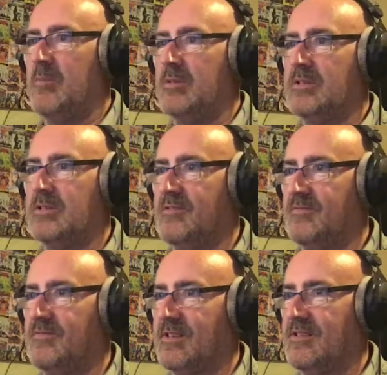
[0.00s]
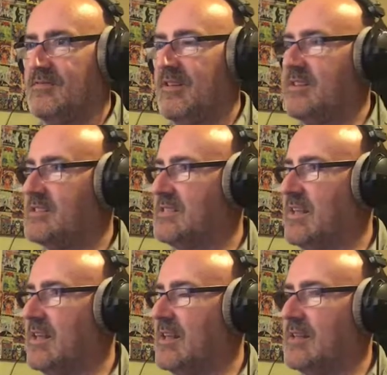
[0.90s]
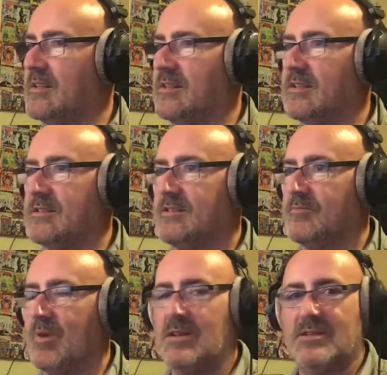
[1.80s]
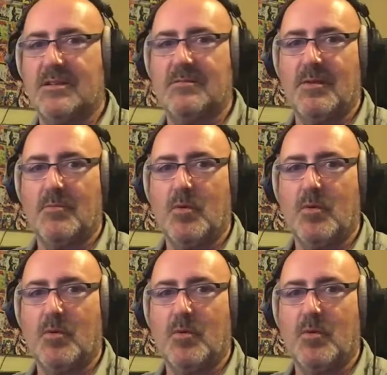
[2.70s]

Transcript: but it's very sticky in these winter,